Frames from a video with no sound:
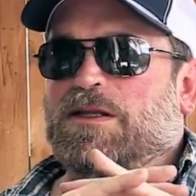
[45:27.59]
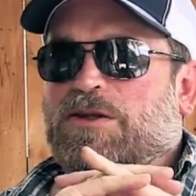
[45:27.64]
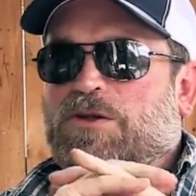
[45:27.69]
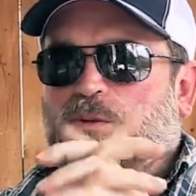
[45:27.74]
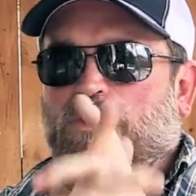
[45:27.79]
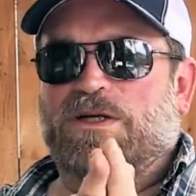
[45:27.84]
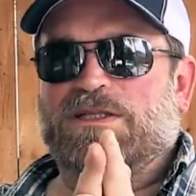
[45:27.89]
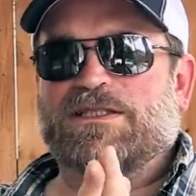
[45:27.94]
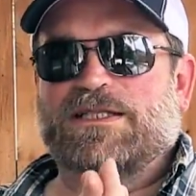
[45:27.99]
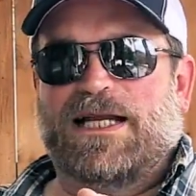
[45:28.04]

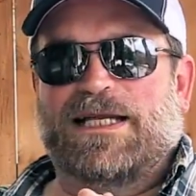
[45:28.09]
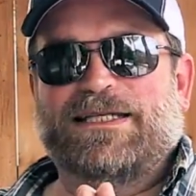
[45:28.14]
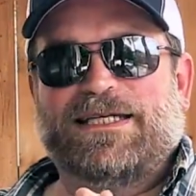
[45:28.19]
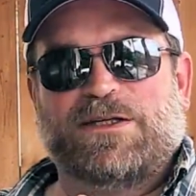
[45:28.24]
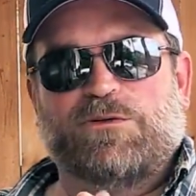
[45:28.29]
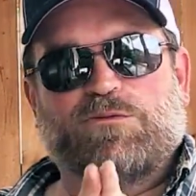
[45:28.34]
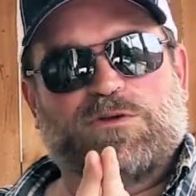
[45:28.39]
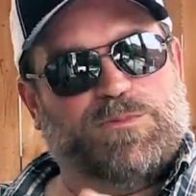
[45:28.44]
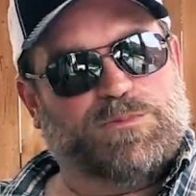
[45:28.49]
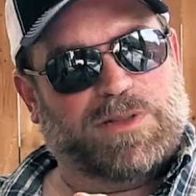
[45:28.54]
The ones that I
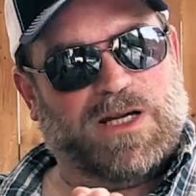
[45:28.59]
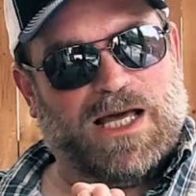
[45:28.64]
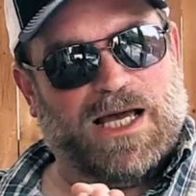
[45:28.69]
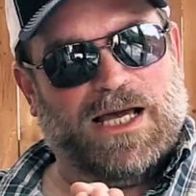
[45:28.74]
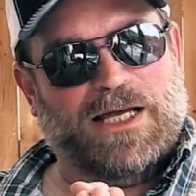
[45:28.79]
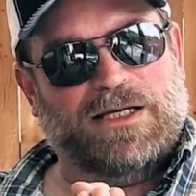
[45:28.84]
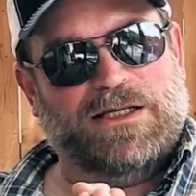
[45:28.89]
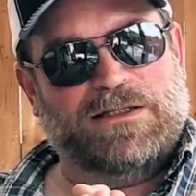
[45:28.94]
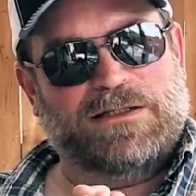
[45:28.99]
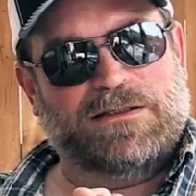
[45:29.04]
didn't
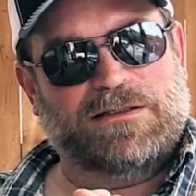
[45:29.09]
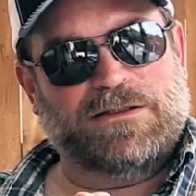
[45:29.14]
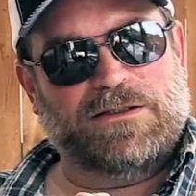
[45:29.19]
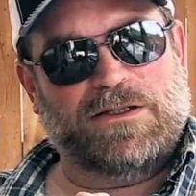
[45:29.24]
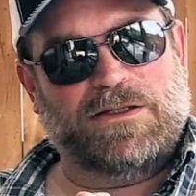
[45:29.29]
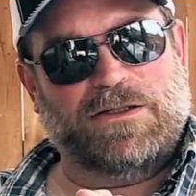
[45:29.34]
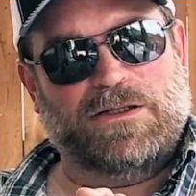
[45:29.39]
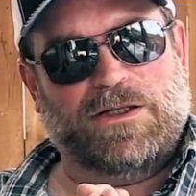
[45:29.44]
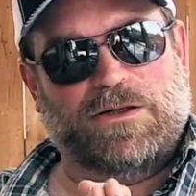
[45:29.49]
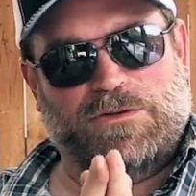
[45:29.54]
reply
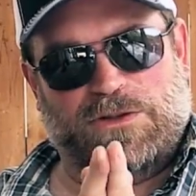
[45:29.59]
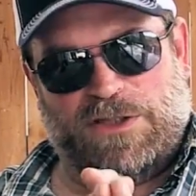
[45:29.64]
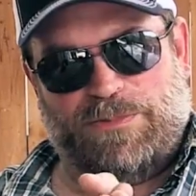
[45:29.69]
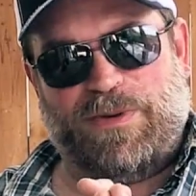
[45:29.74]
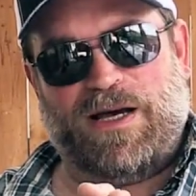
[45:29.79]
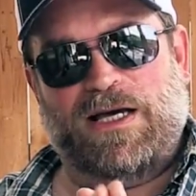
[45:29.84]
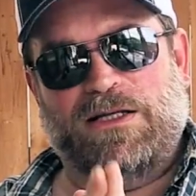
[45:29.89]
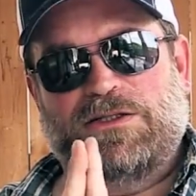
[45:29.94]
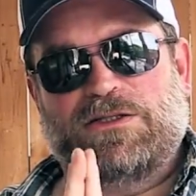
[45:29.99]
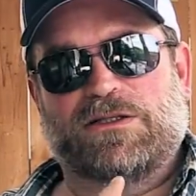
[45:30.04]
or
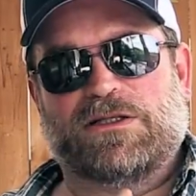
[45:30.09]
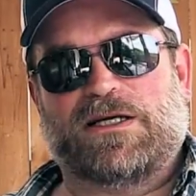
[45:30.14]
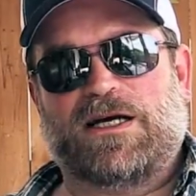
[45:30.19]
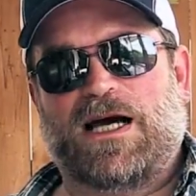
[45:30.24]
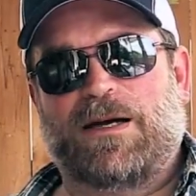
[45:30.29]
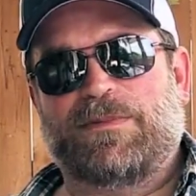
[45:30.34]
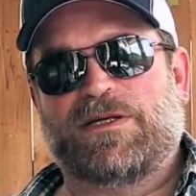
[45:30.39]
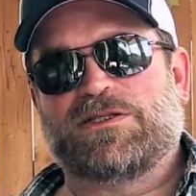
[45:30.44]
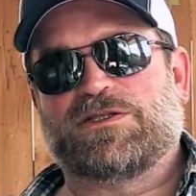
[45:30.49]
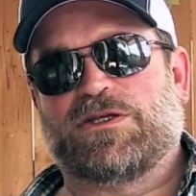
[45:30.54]
respond to the
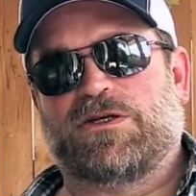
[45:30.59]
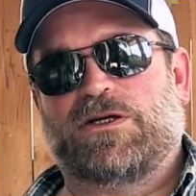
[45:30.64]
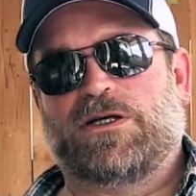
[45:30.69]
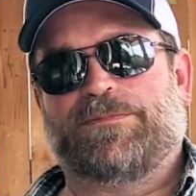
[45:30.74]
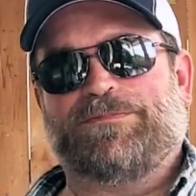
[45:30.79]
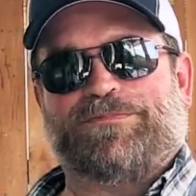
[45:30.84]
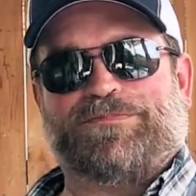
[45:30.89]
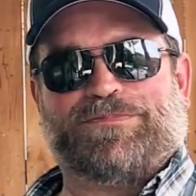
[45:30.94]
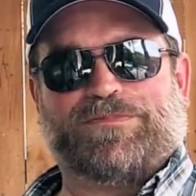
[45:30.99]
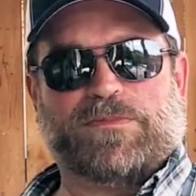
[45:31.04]
comments
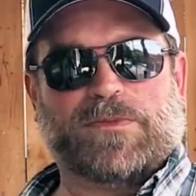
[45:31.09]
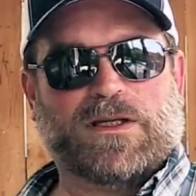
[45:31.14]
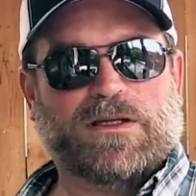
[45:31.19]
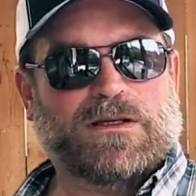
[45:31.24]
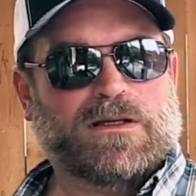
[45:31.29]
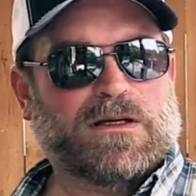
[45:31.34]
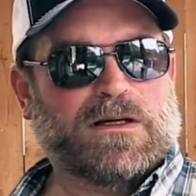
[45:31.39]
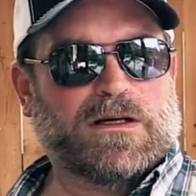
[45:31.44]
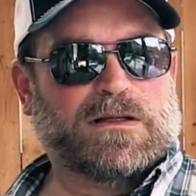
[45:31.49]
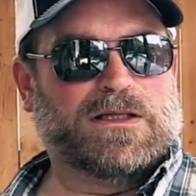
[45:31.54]
on,
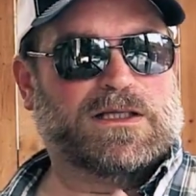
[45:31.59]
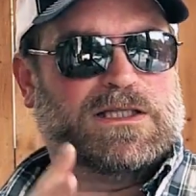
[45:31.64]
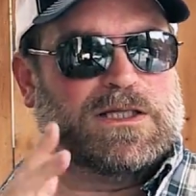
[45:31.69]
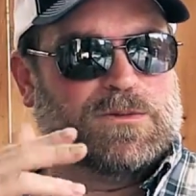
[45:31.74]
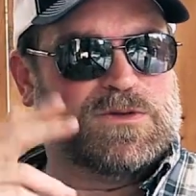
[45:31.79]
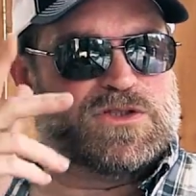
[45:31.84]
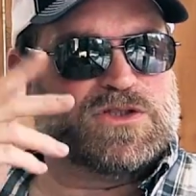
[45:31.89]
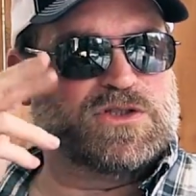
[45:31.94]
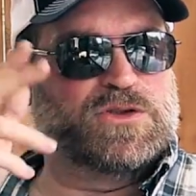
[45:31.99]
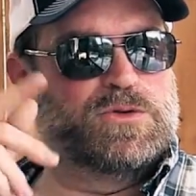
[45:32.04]
I think
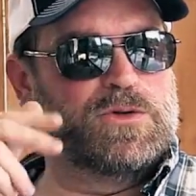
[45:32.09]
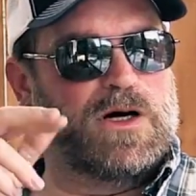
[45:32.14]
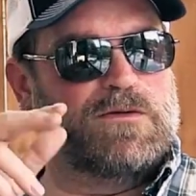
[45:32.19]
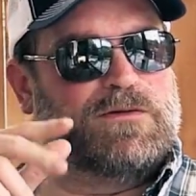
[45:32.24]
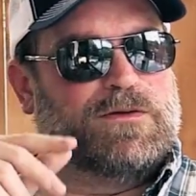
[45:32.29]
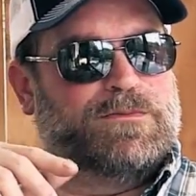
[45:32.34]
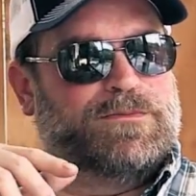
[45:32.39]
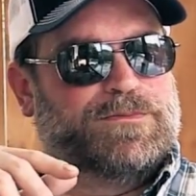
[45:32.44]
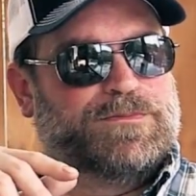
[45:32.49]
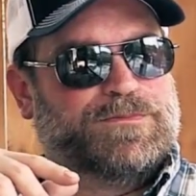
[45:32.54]
there was two
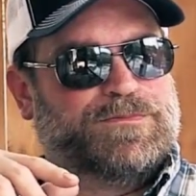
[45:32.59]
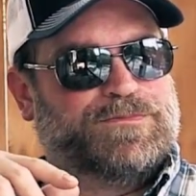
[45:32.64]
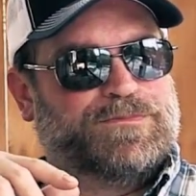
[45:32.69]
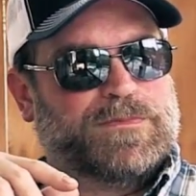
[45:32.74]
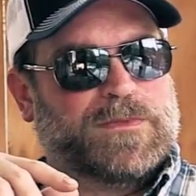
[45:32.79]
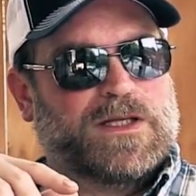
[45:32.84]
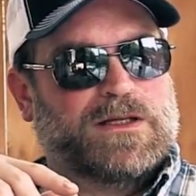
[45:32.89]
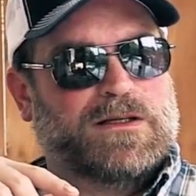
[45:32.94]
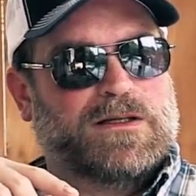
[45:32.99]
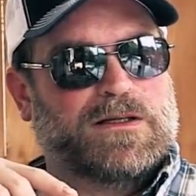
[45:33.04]
of them.
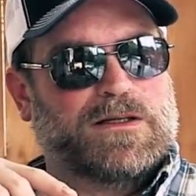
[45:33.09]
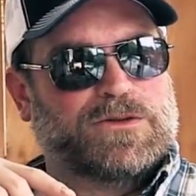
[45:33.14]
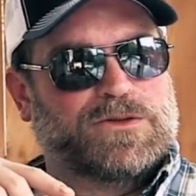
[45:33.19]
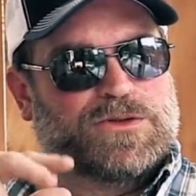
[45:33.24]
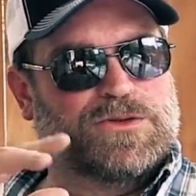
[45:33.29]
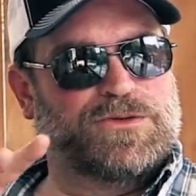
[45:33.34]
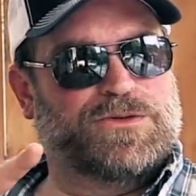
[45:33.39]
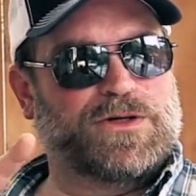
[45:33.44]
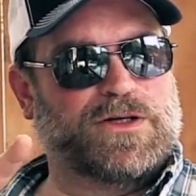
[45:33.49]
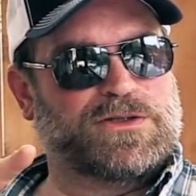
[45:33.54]

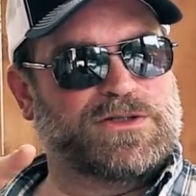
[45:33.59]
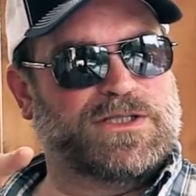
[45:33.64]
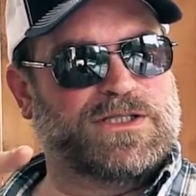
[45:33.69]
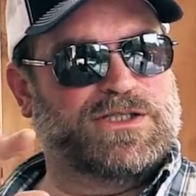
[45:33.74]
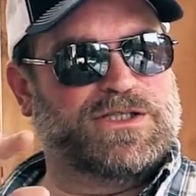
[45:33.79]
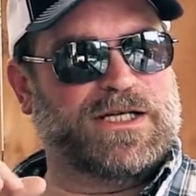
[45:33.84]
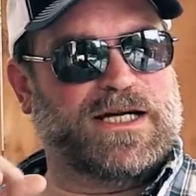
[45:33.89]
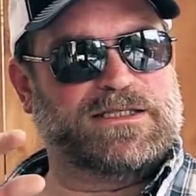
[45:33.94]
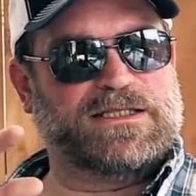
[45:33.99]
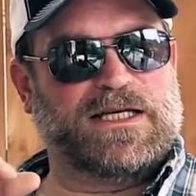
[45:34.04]
Two Thursday
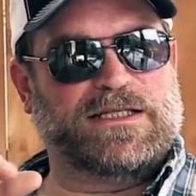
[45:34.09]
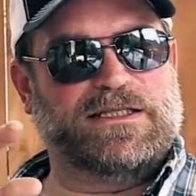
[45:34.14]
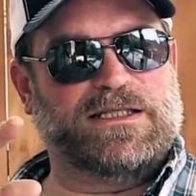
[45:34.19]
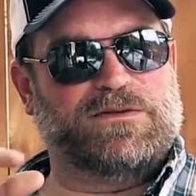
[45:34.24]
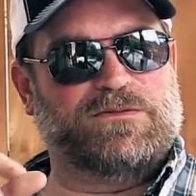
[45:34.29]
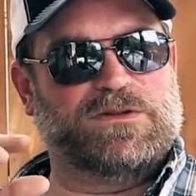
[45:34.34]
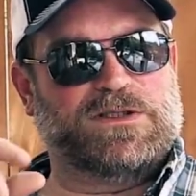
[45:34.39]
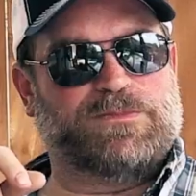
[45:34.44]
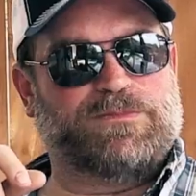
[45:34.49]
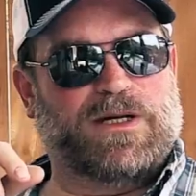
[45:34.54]
chats I
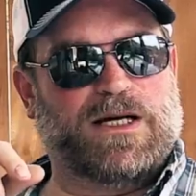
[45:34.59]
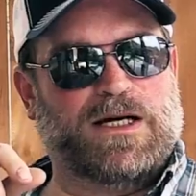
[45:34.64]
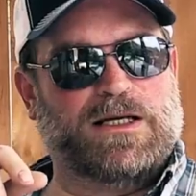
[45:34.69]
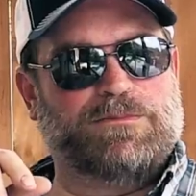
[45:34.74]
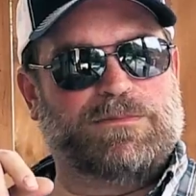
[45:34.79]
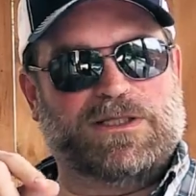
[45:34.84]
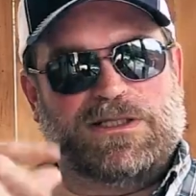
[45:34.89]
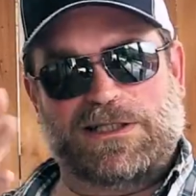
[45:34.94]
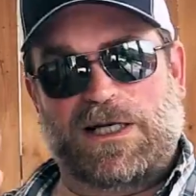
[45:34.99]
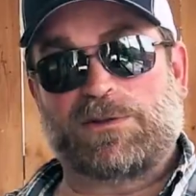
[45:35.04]
didn't
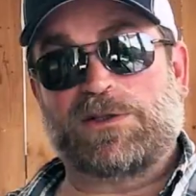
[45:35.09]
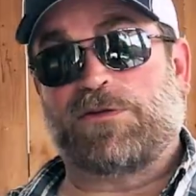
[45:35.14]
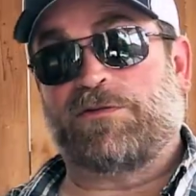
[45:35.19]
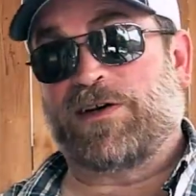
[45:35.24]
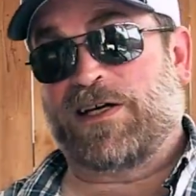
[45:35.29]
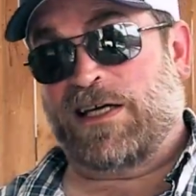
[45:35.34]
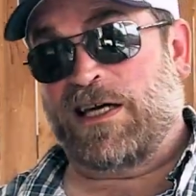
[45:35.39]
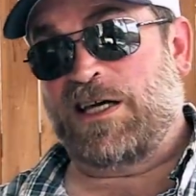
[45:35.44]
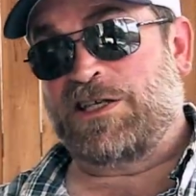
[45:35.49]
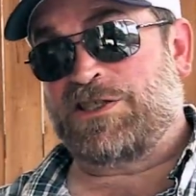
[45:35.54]
respond because I was on
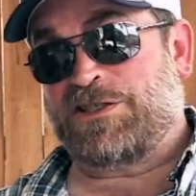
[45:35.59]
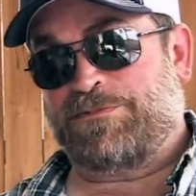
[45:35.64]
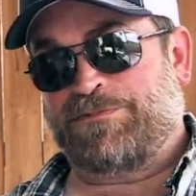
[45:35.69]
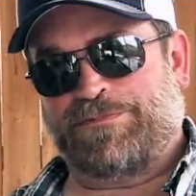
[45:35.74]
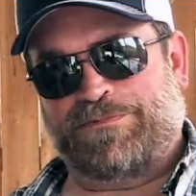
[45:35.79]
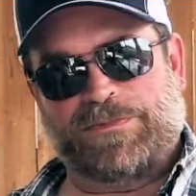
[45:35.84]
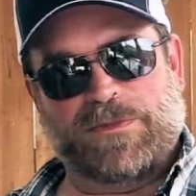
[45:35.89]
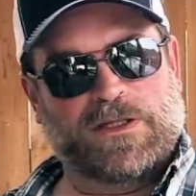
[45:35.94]
vacation.